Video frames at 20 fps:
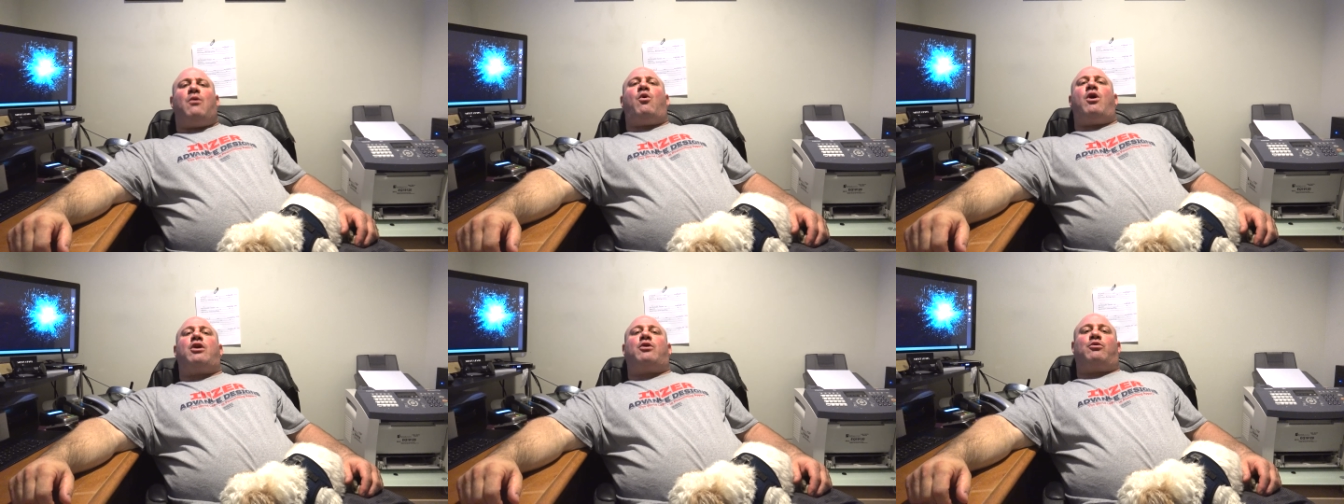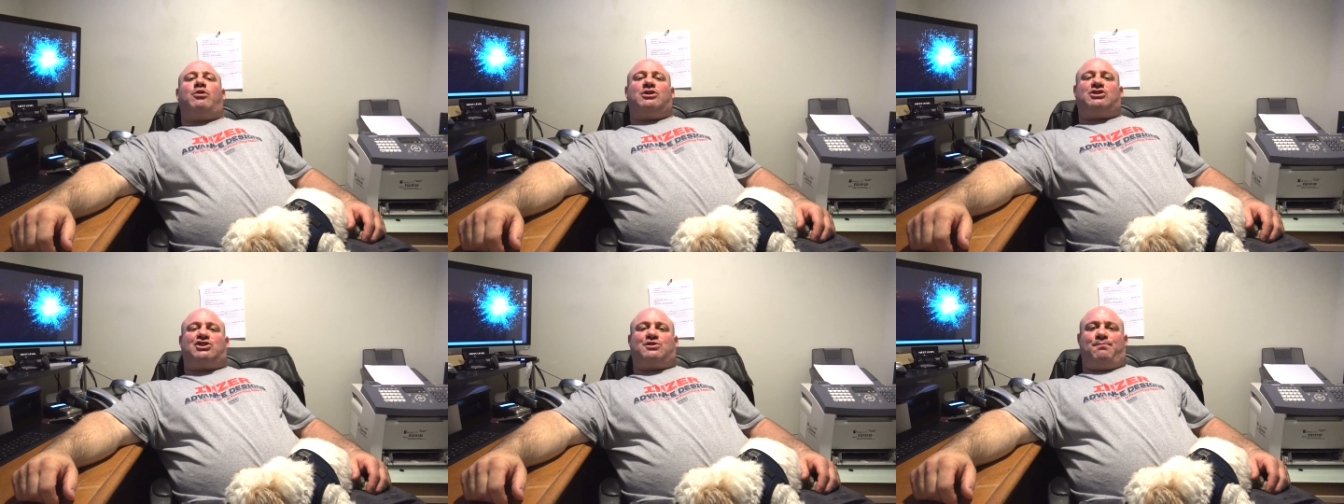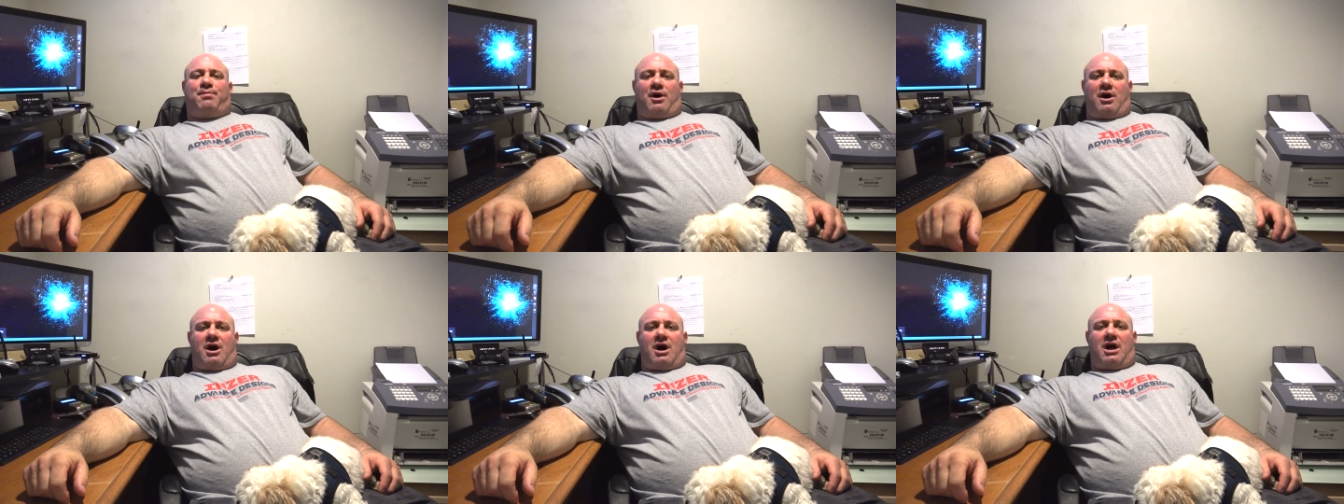want to
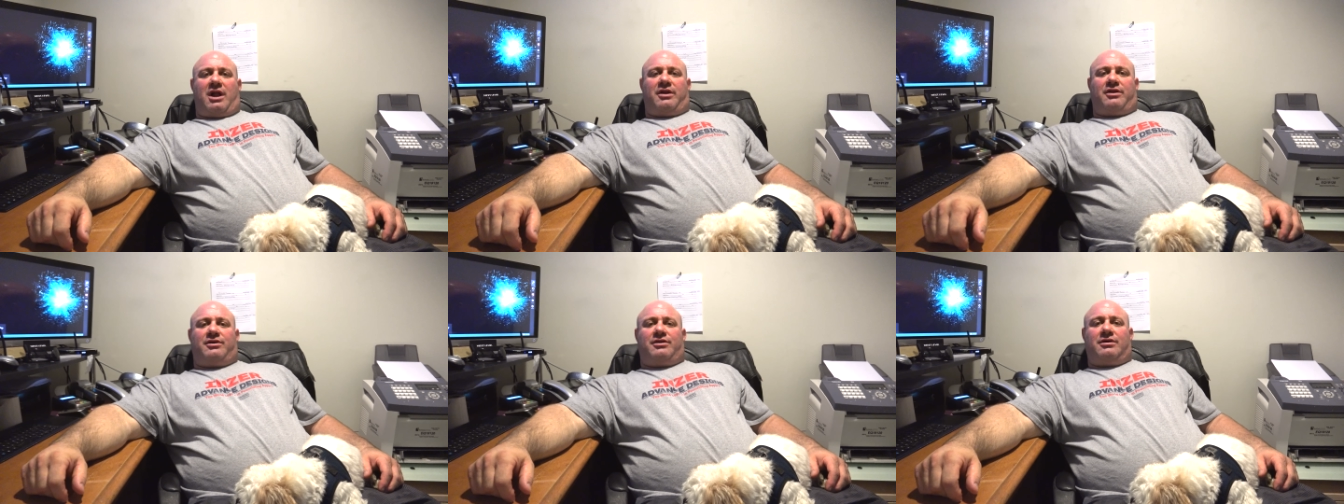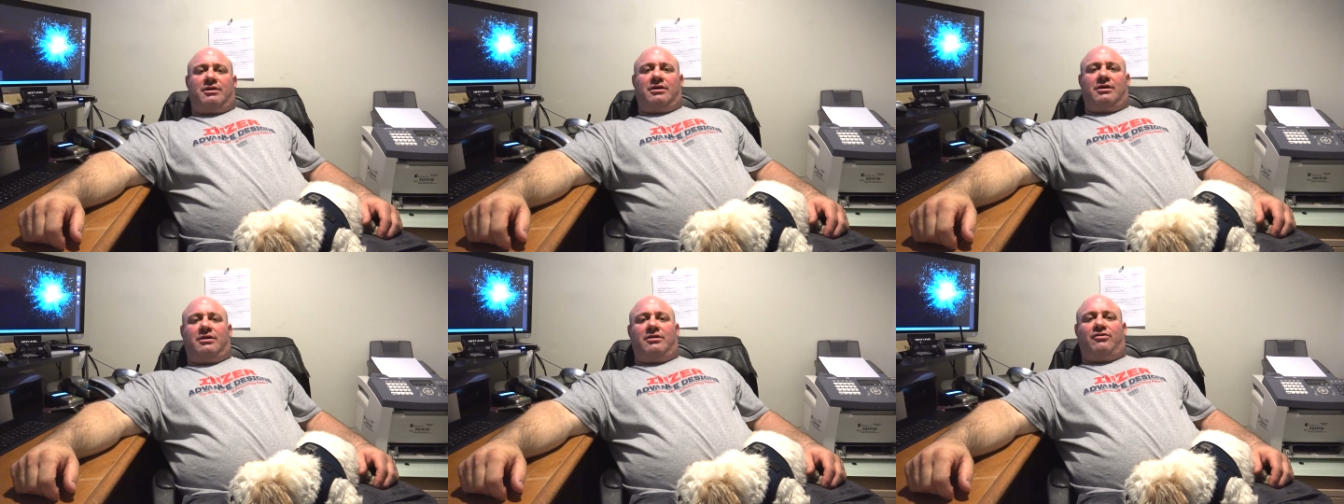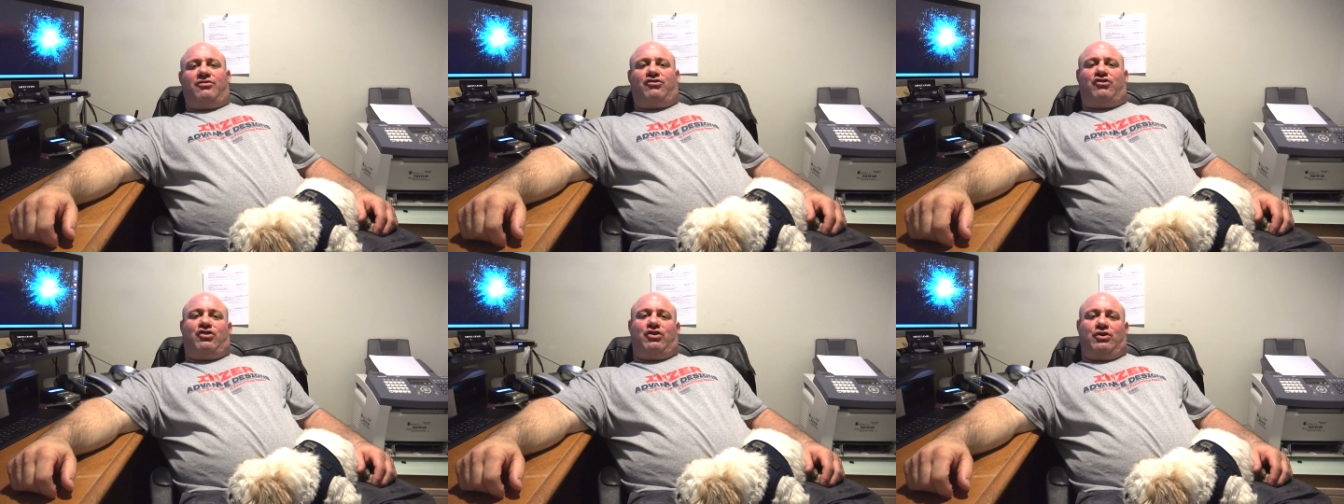respond
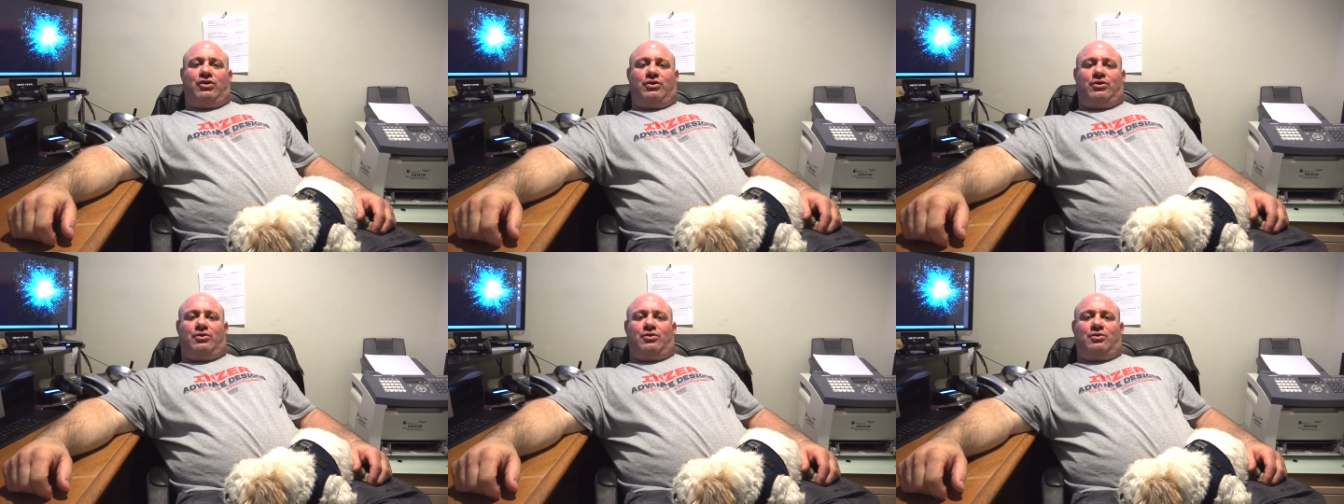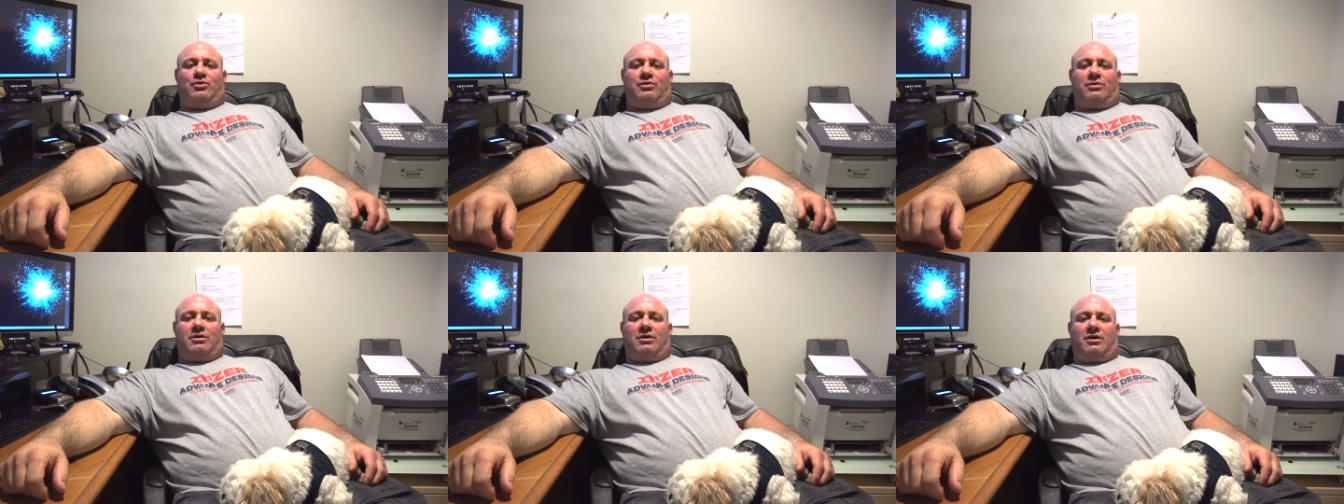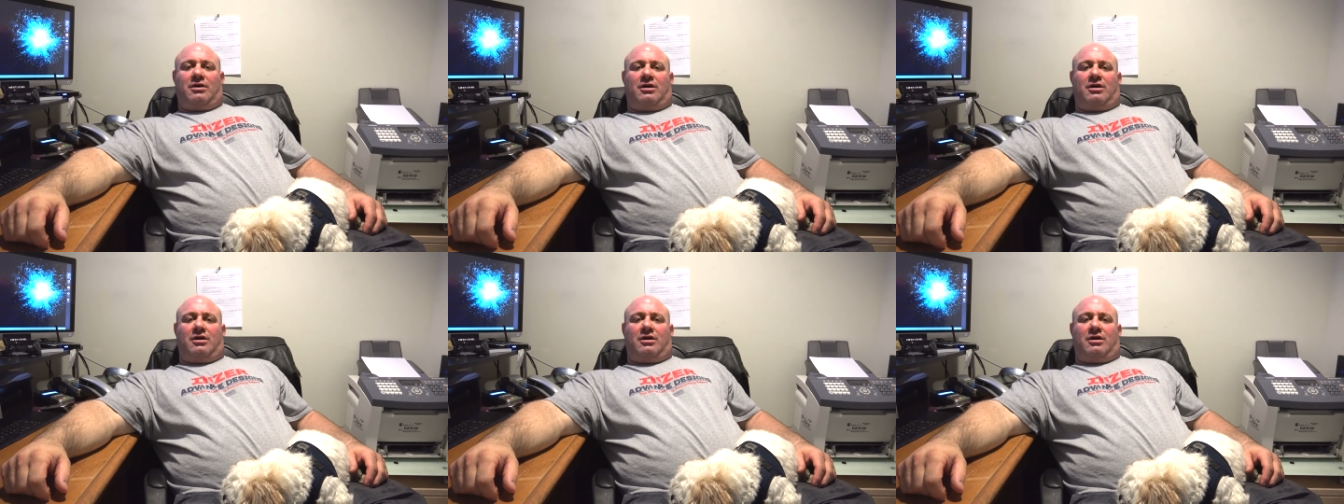to